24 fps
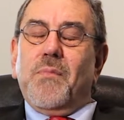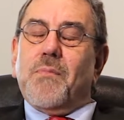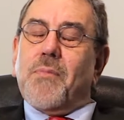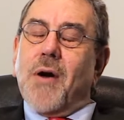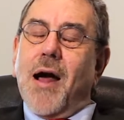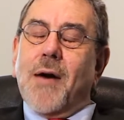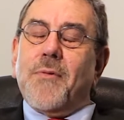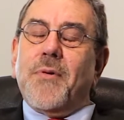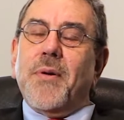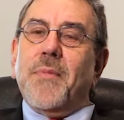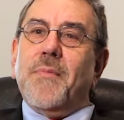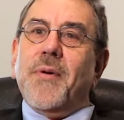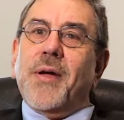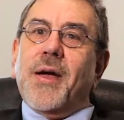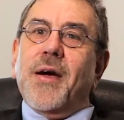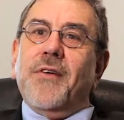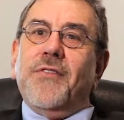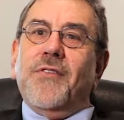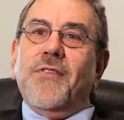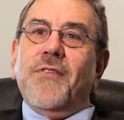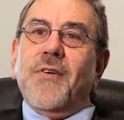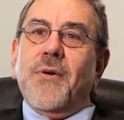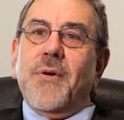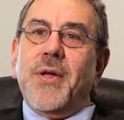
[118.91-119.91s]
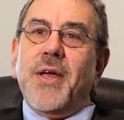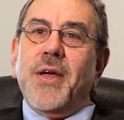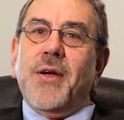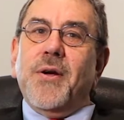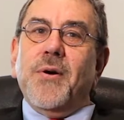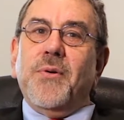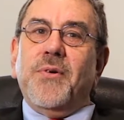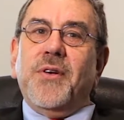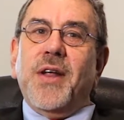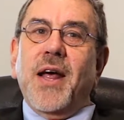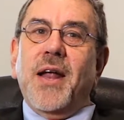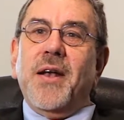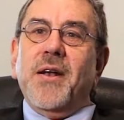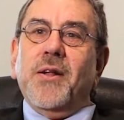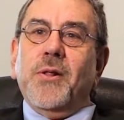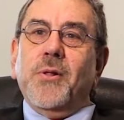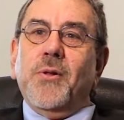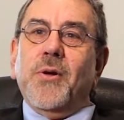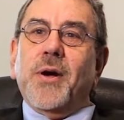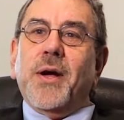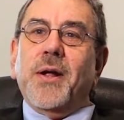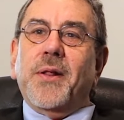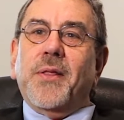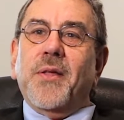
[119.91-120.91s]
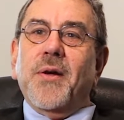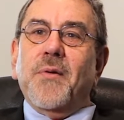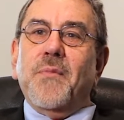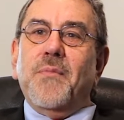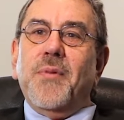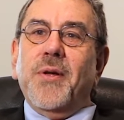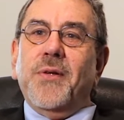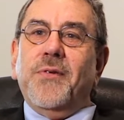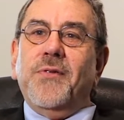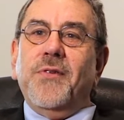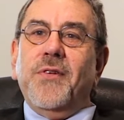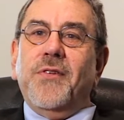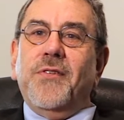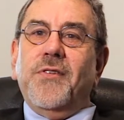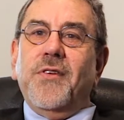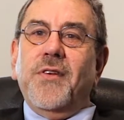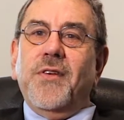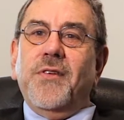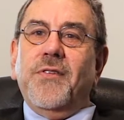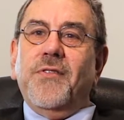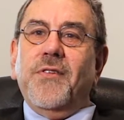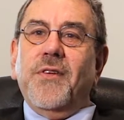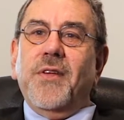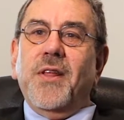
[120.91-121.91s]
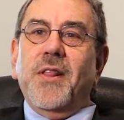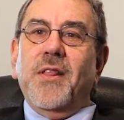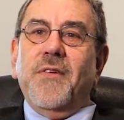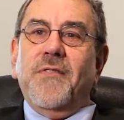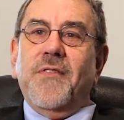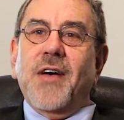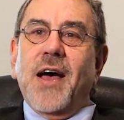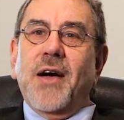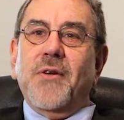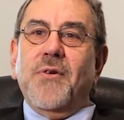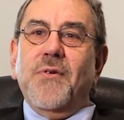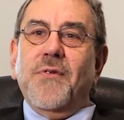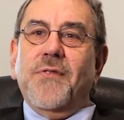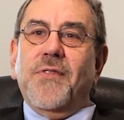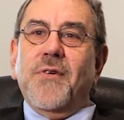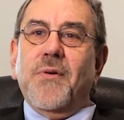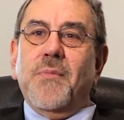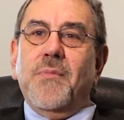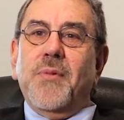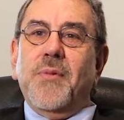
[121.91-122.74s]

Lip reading: probably because of their ego, tend to look at their businesses and the value of their